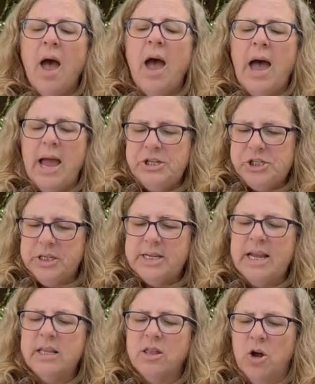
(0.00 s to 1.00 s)
I shall
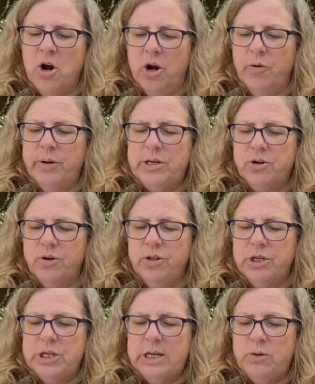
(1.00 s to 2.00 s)
take the heart, returned
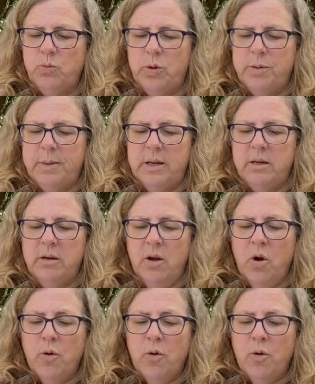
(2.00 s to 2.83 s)
the Tin Woodman,